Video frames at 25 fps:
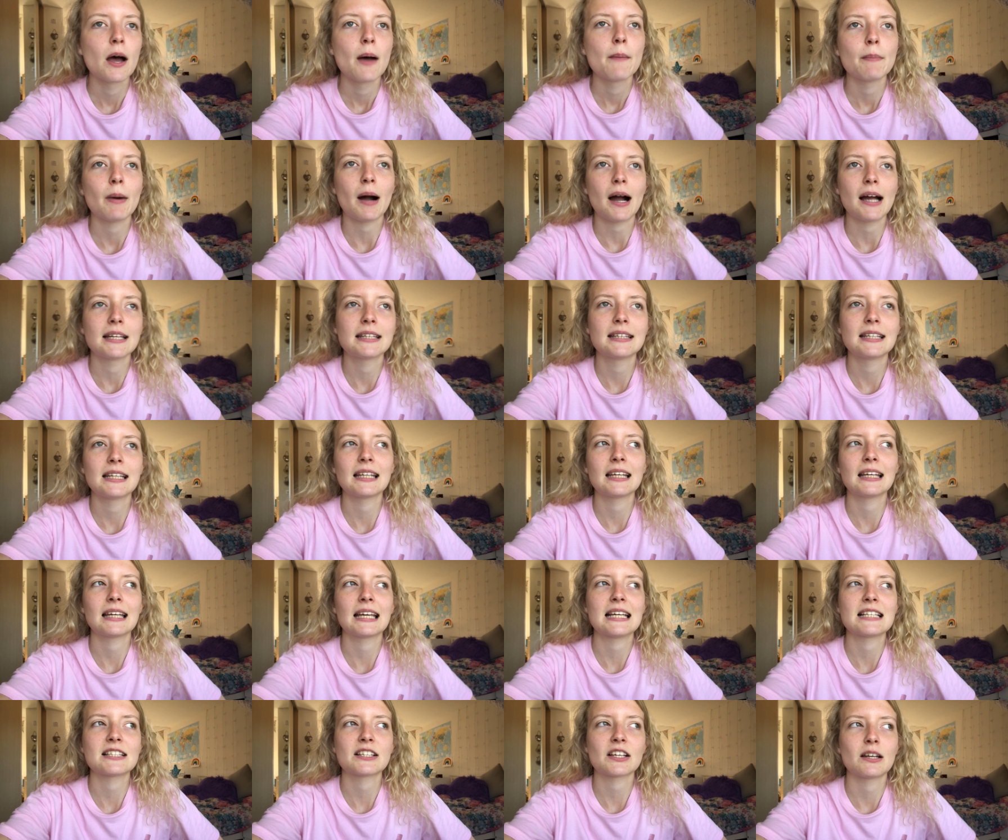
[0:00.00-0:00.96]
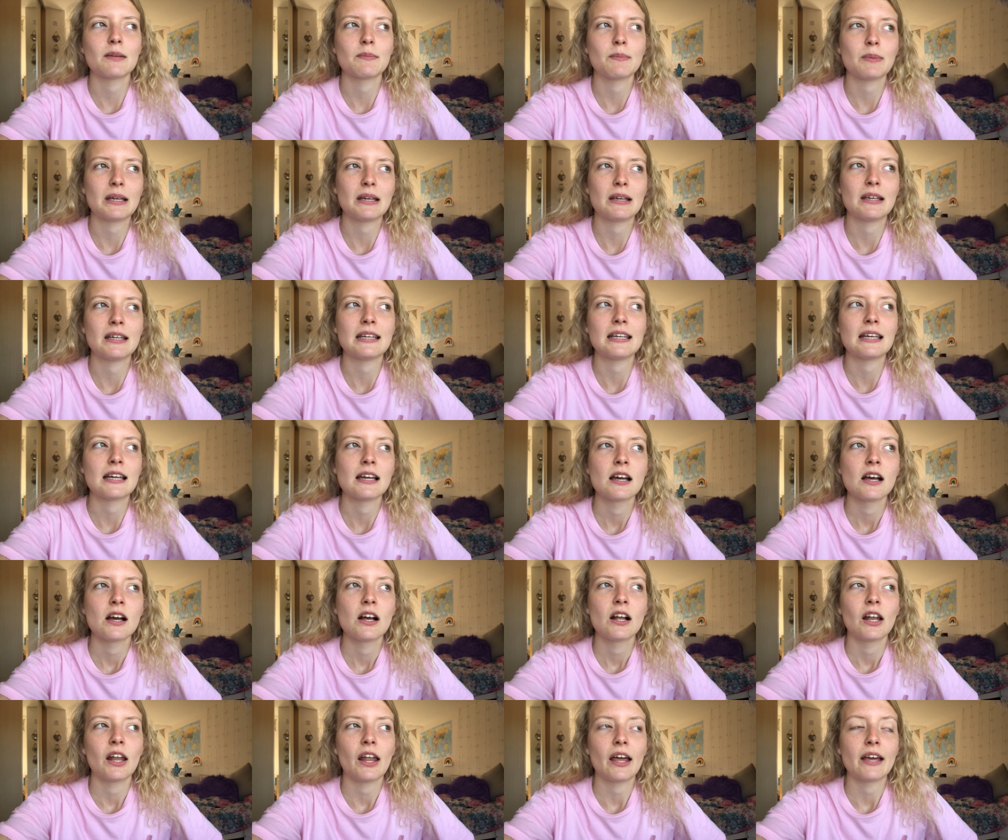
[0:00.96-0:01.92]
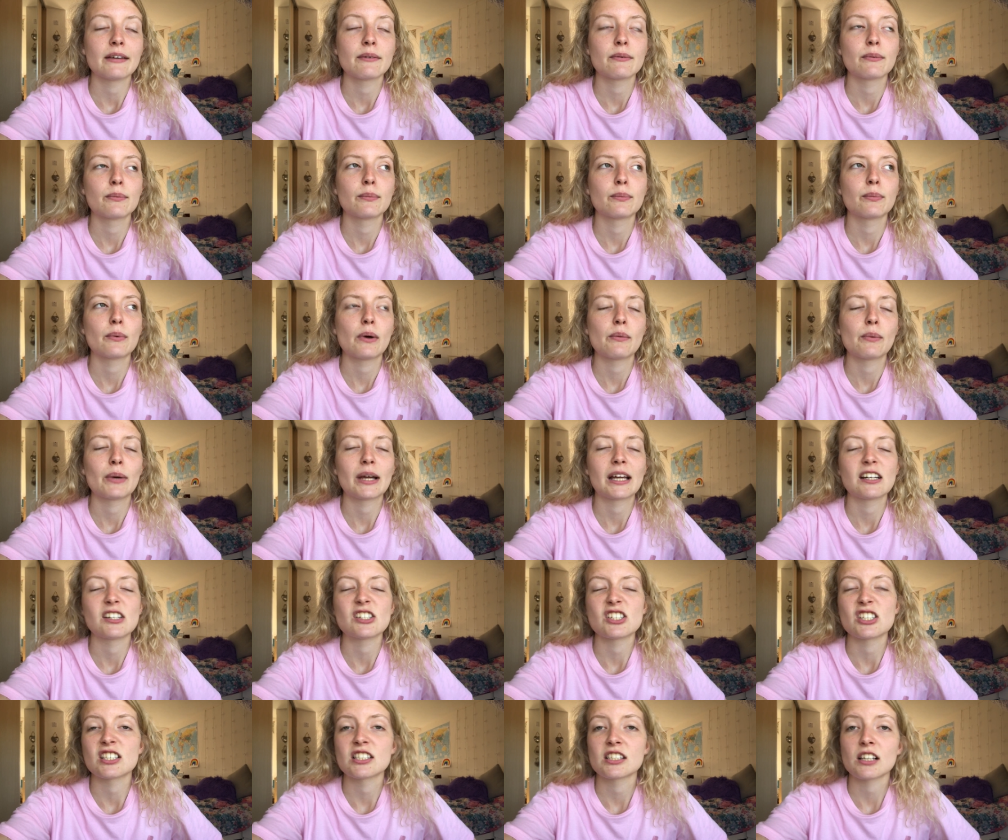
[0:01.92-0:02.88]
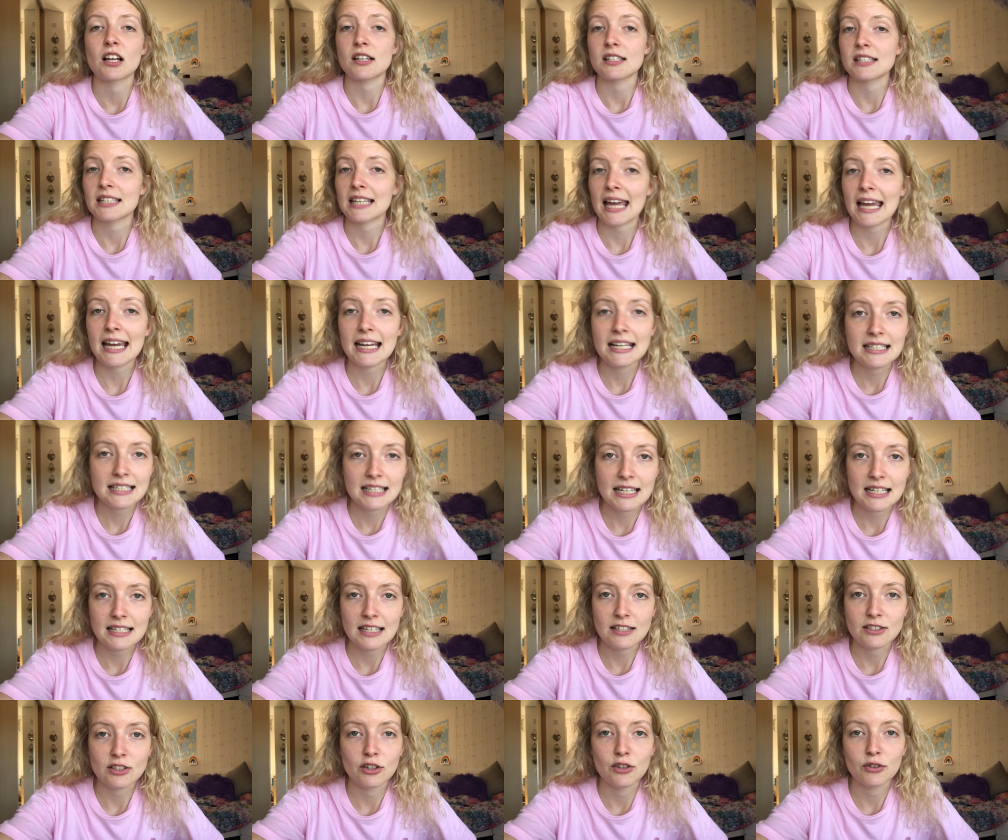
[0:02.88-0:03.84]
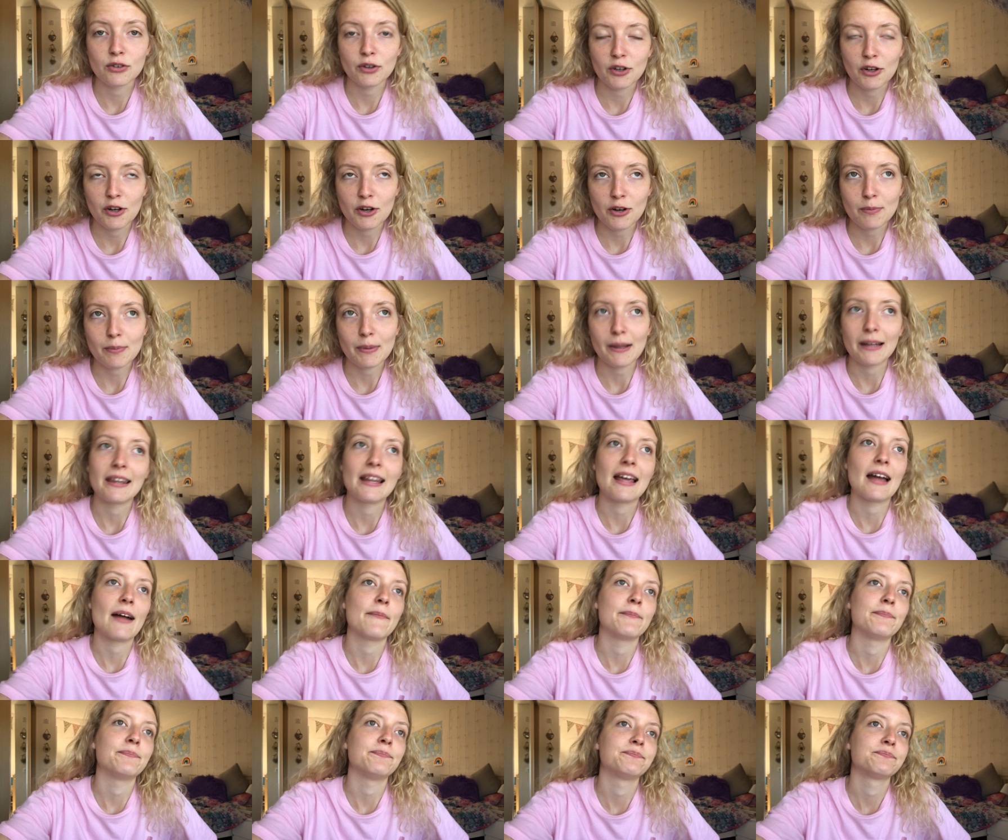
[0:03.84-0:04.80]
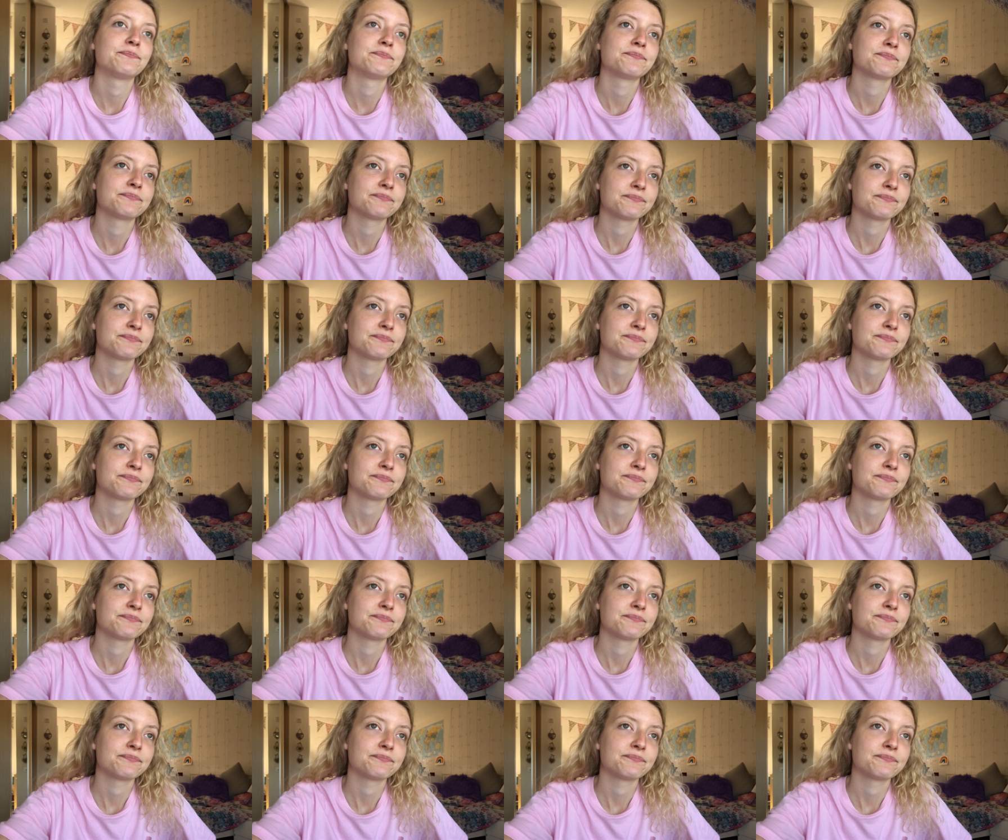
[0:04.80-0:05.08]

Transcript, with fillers: but I think it's going to be like we're going to discuss cases as a group and then